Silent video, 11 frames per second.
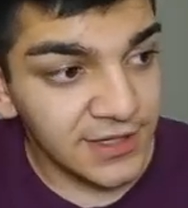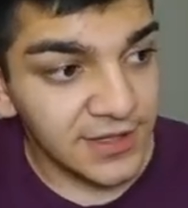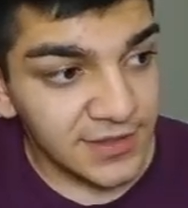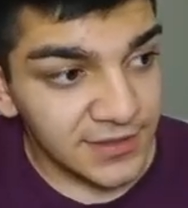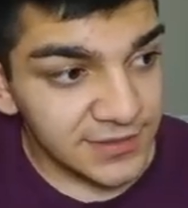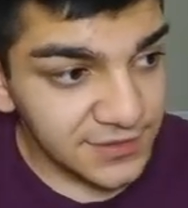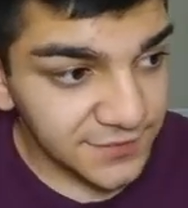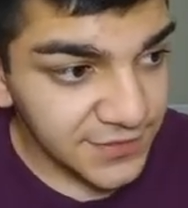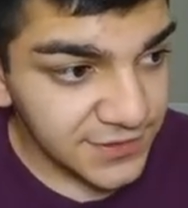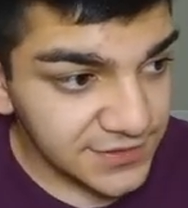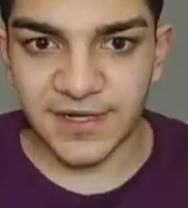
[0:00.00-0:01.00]
So
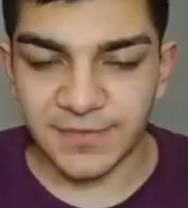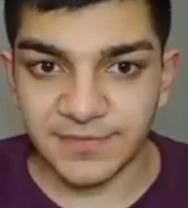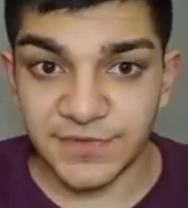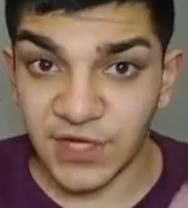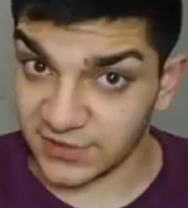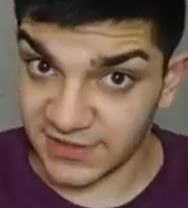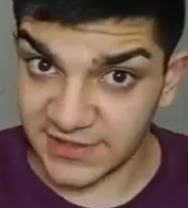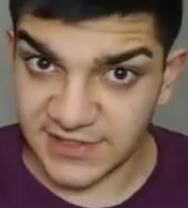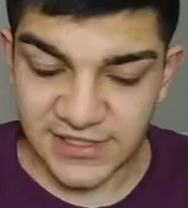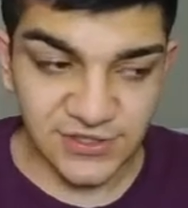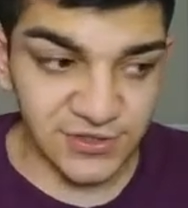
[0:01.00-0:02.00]
first, talk to the
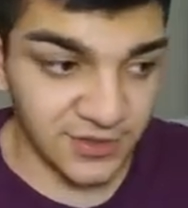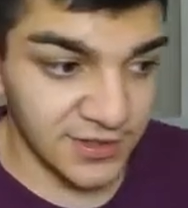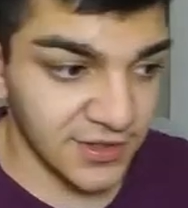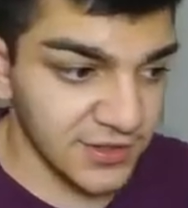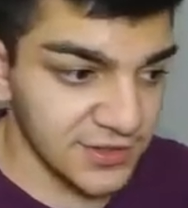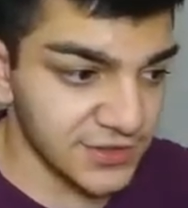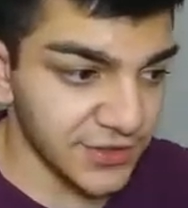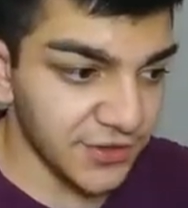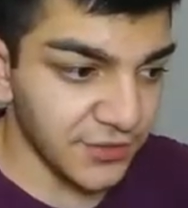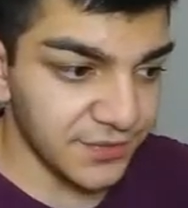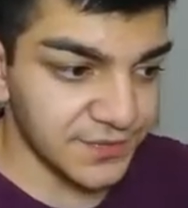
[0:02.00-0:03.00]
teacher.
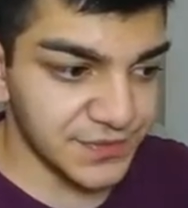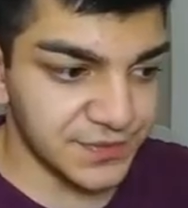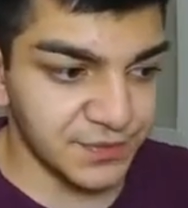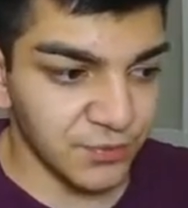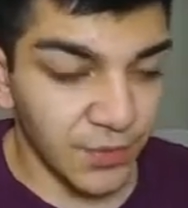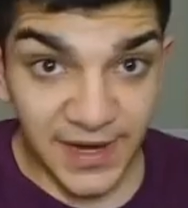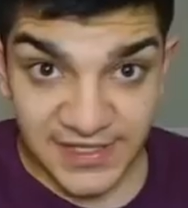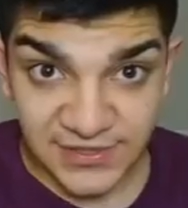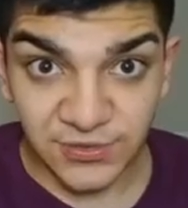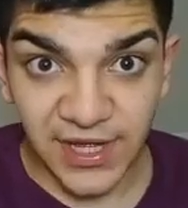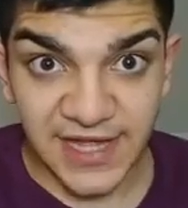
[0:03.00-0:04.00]
So what my
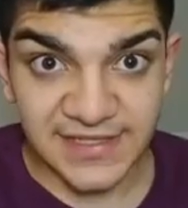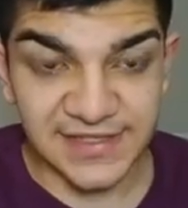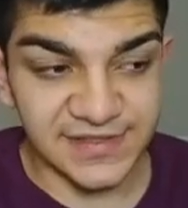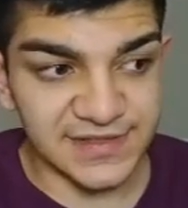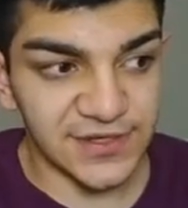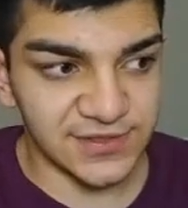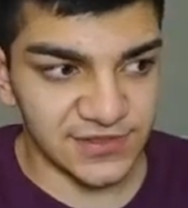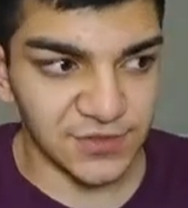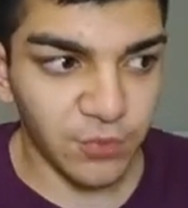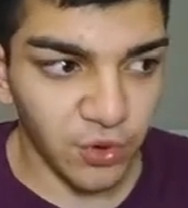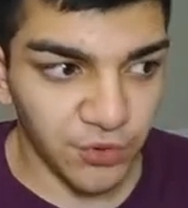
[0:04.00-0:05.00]
school has is there's a
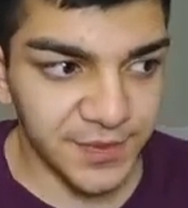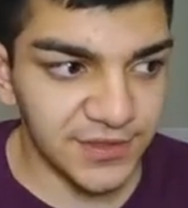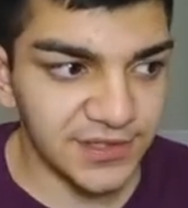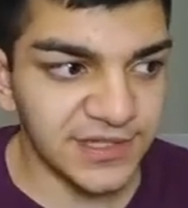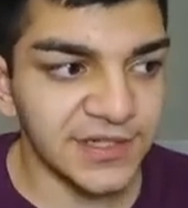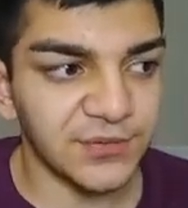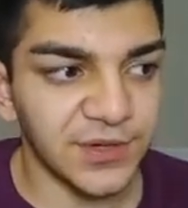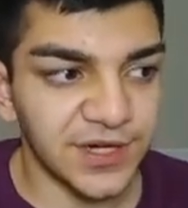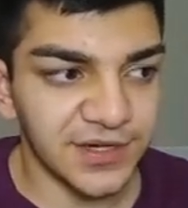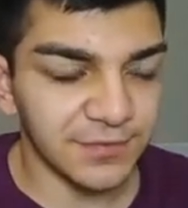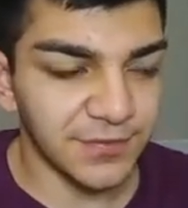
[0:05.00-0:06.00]
support period
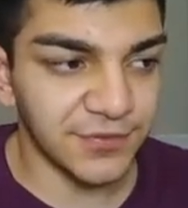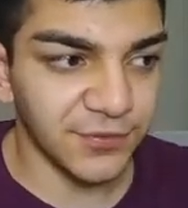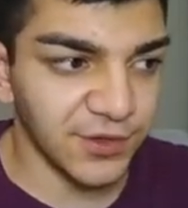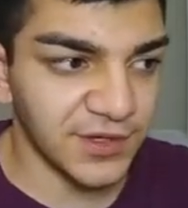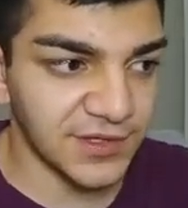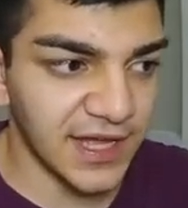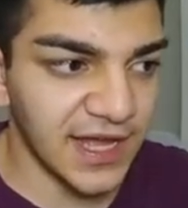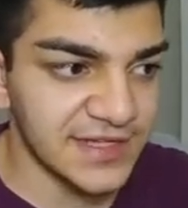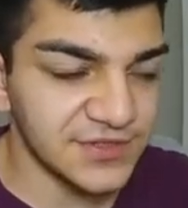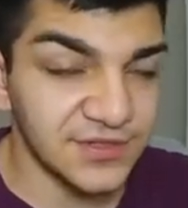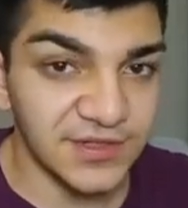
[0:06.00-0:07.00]
where before
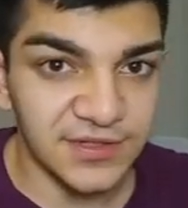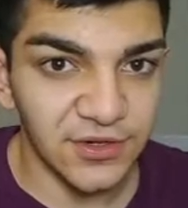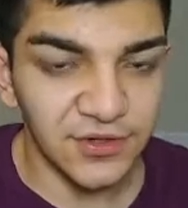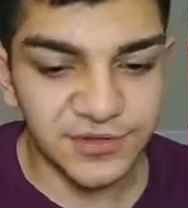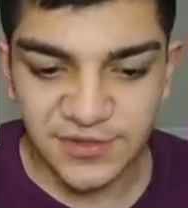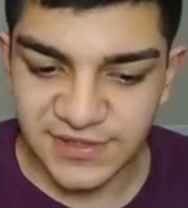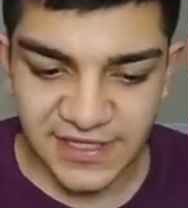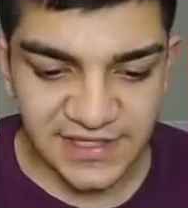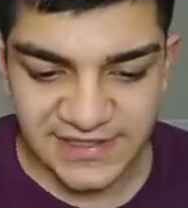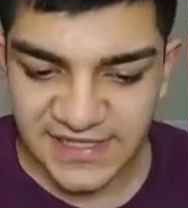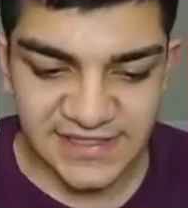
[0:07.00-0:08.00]
class you can or there's like a
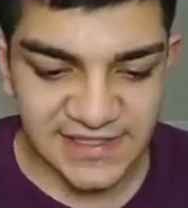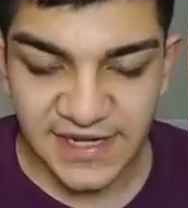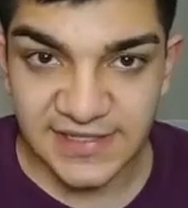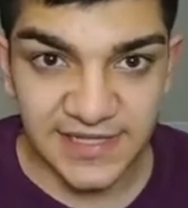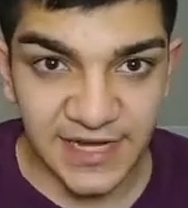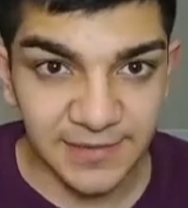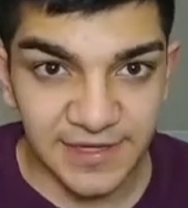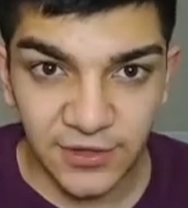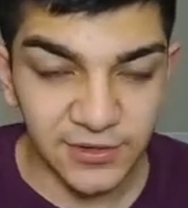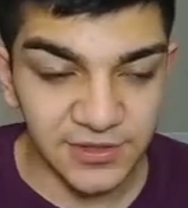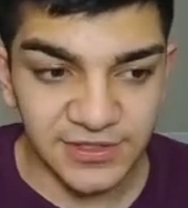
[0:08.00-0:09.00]
designated time like
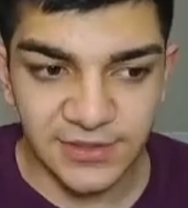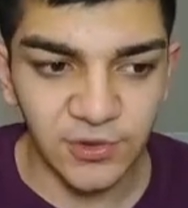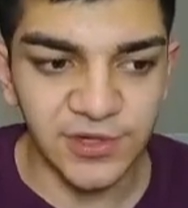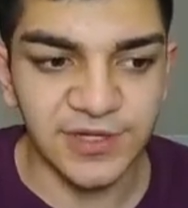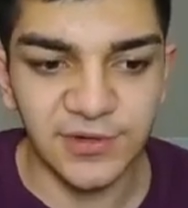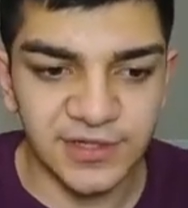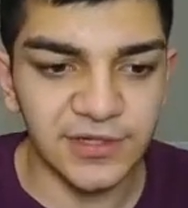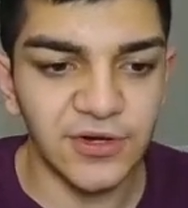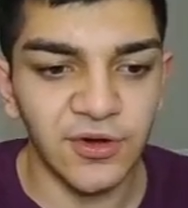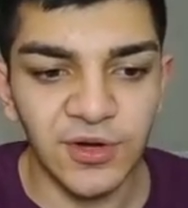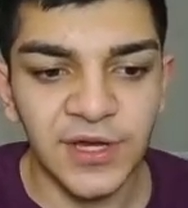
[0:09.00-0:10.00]
early in the morning where you can
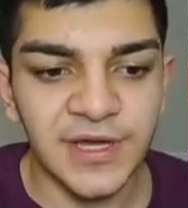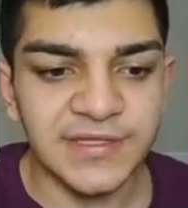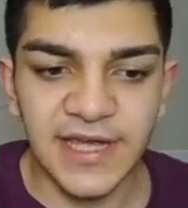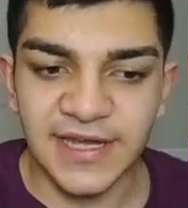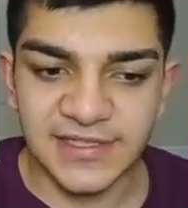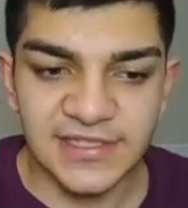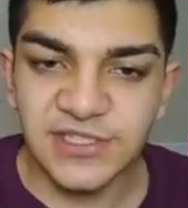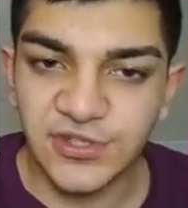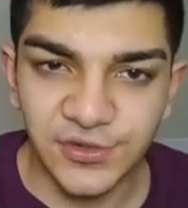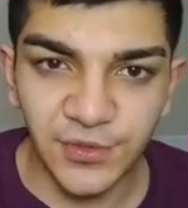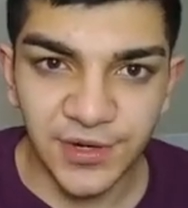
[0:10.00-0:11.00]
go to any teacher
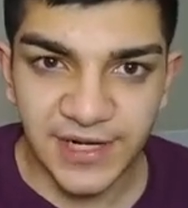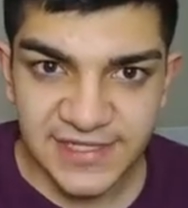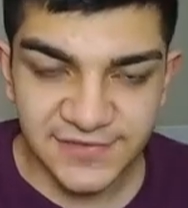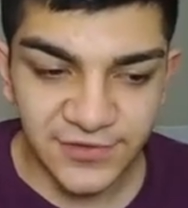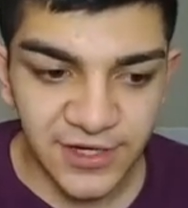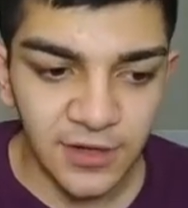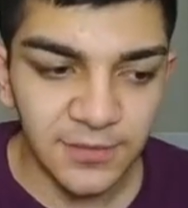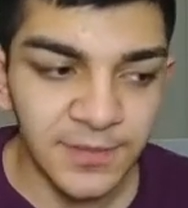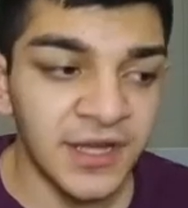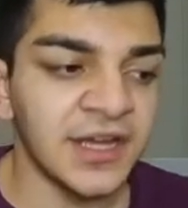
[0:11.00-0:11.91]
you want and ask for help.